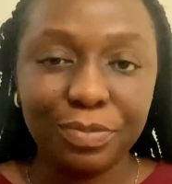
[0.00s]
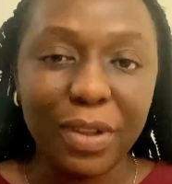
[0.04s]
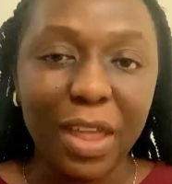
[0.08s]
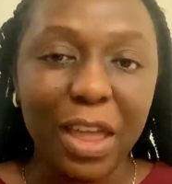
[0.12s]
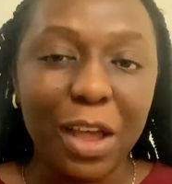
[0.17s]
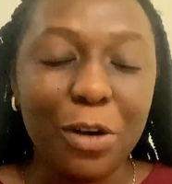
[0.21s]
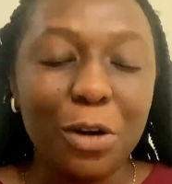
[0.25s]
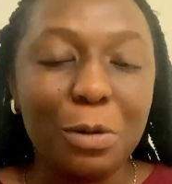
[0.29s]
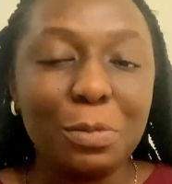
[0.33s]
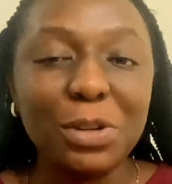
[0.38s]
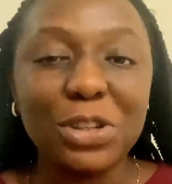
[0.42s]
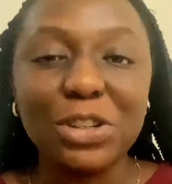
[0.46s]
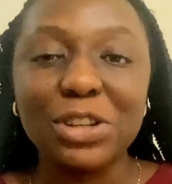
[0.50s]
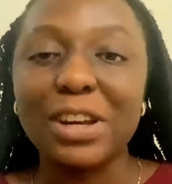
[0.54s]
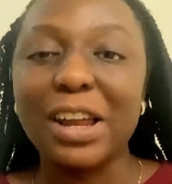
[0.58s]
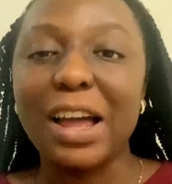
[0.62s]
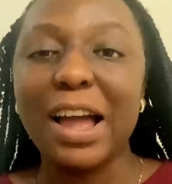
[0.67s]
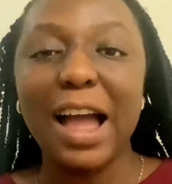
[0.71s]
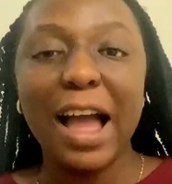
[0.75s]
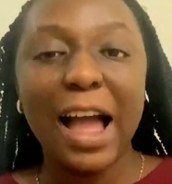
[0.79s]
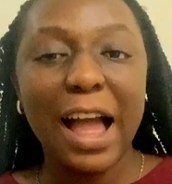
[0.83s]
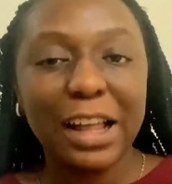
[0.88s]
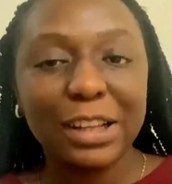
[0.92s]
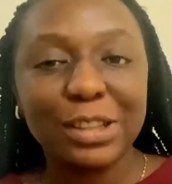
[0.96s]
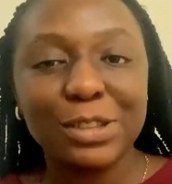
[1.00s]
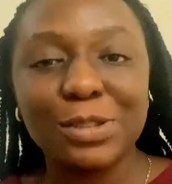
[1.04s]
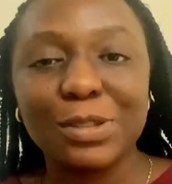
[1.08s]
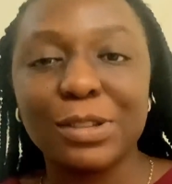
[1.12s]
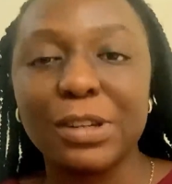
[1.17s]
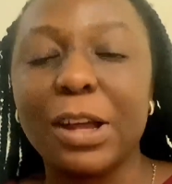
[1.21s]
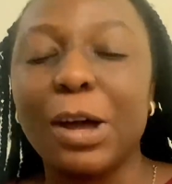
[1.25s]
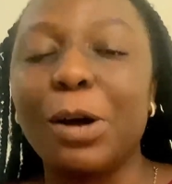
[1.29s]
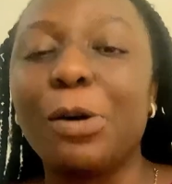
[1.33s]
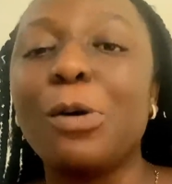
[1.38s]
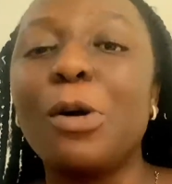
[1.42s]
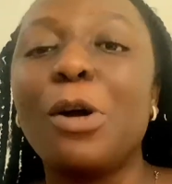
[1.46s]
Commissioner had to
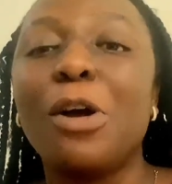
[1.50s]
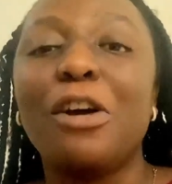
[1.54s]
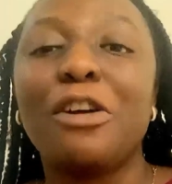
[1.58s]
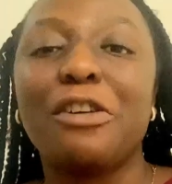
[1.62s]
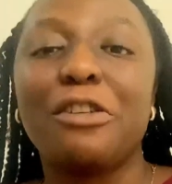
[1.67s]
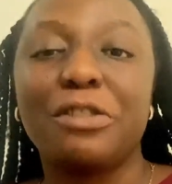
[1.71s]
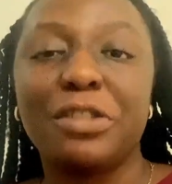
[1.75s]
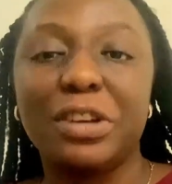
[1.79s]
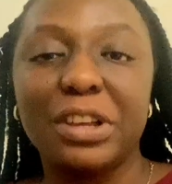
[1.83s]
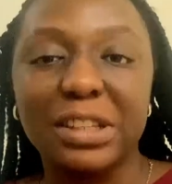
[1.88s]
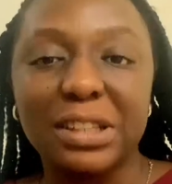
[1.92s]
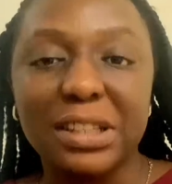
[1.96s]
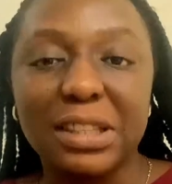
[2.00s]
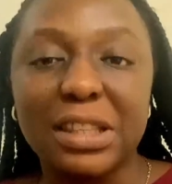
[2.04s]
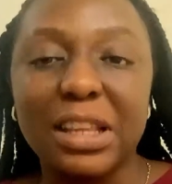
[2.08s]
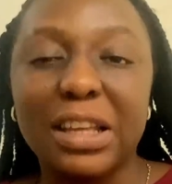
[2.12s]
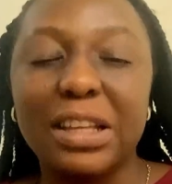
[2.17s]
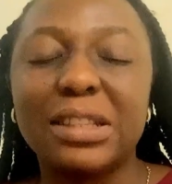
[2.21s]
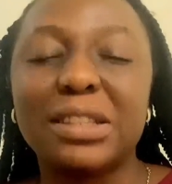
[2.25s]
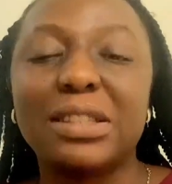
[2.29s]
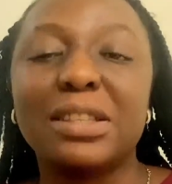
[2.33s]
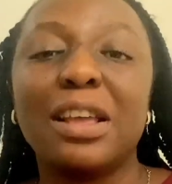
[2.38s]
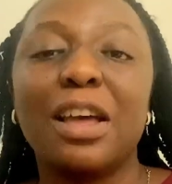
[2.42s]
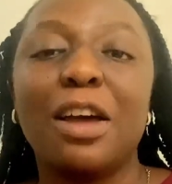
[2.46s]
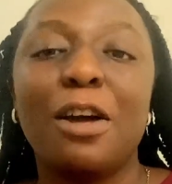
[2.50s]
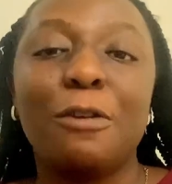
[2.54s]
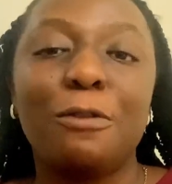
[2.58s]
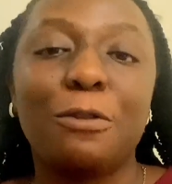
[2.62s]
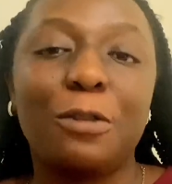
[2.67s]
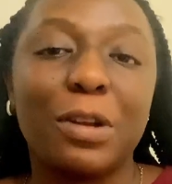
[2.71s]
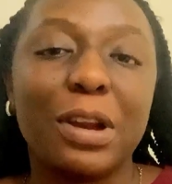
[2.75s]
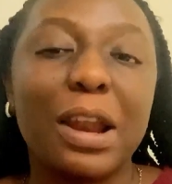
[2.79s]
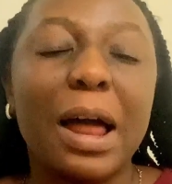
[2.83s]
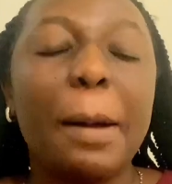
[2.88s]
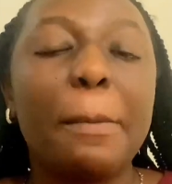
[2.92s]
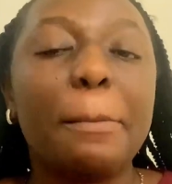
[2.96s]
now reinstate
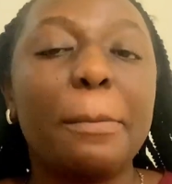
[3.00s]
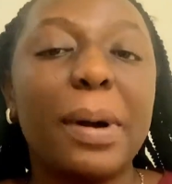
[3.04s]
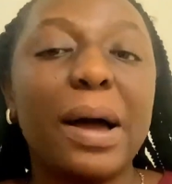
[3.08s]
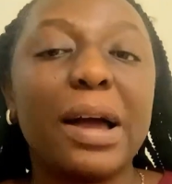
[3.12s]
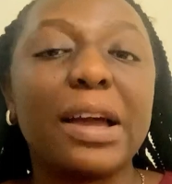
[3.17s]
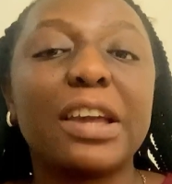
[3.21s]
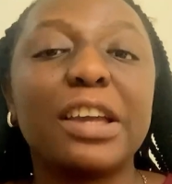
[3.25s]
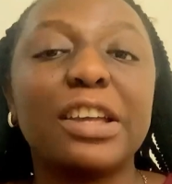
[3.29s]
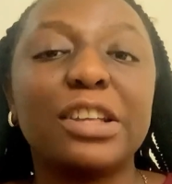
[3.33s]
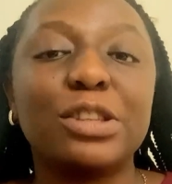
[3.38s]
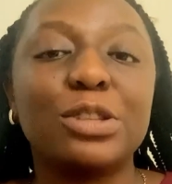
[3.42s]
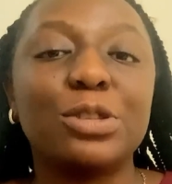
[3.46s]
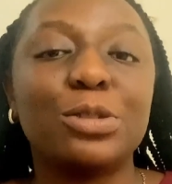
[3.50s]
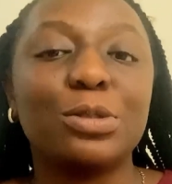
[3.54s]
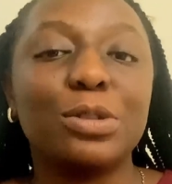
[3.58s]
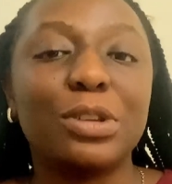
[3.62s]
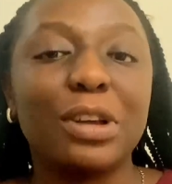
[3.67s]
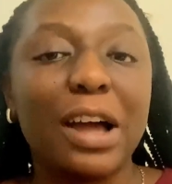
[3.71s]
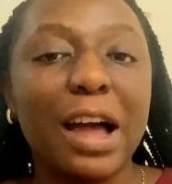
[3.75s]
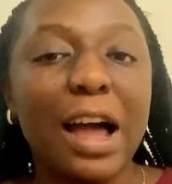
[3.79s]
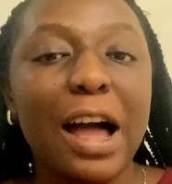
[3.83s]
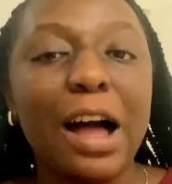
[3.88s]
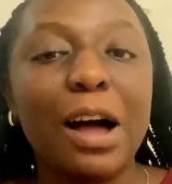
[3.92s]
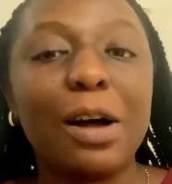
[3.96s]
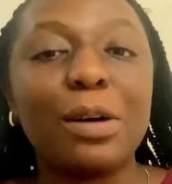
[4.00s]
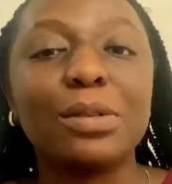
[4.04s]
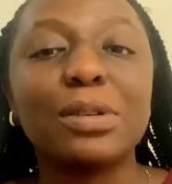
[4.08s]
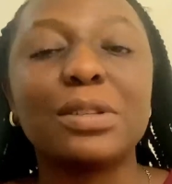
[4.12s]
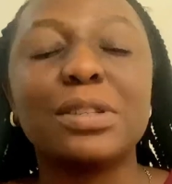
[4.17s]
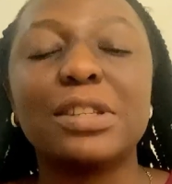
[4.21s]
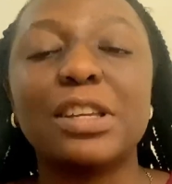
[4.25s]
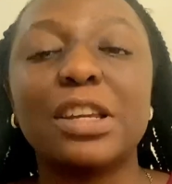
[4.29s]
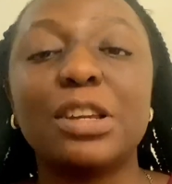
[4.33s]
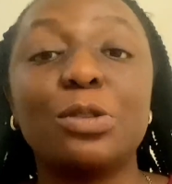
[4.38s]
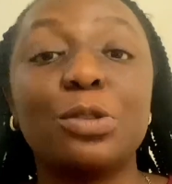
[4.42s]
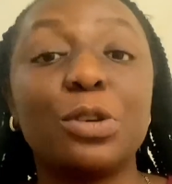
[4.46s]
Fola back into the house,
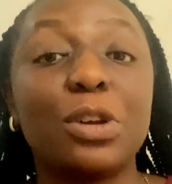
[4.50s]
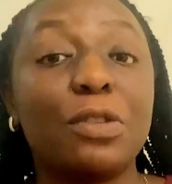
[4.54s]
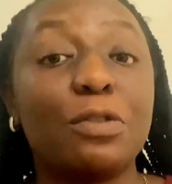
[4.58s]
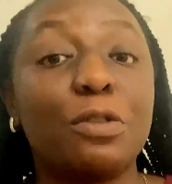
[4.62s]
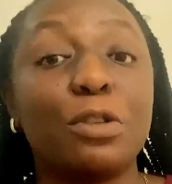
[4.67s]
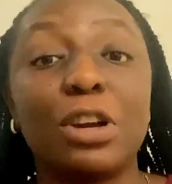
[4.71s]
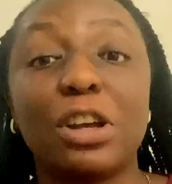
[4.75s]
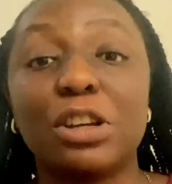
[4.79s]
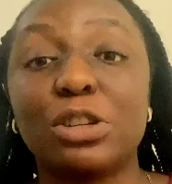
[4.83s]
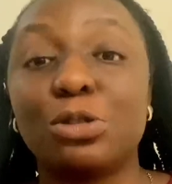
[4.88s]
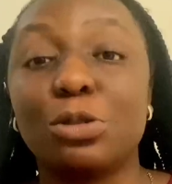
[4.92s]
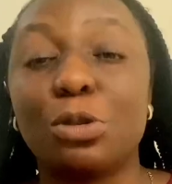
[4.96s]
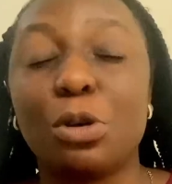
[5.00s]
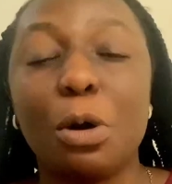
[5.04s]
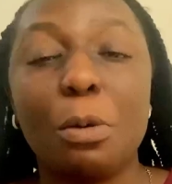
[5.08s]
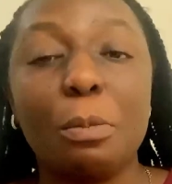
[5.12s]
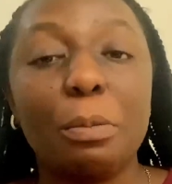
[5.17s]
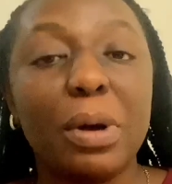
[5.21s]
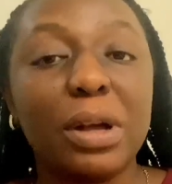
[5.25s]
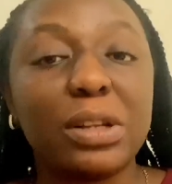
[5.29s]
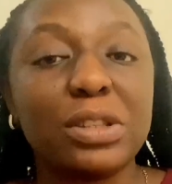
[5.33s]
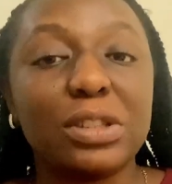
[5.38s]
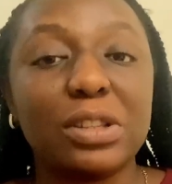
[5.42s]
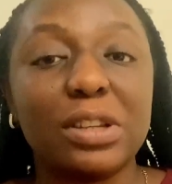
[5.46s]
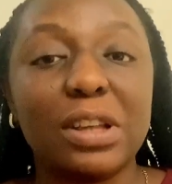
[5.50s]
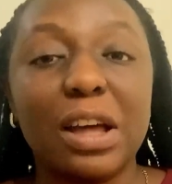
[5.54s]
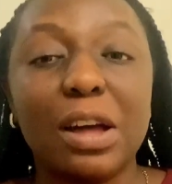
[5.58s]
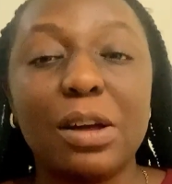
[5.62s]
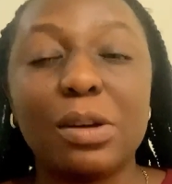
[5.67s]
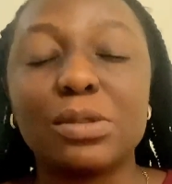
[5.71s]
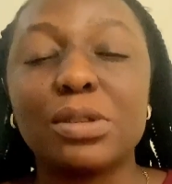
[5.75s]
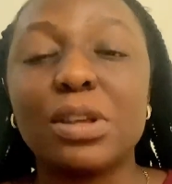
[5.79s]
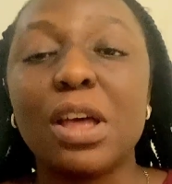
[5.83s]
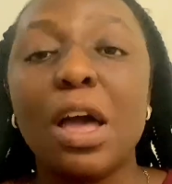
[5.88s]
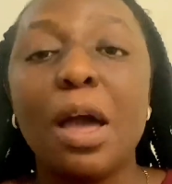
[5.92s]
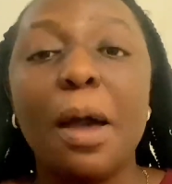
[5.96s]
saying, okay, Fola should come back to the
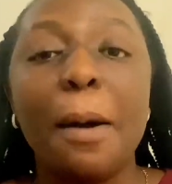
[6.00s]
house,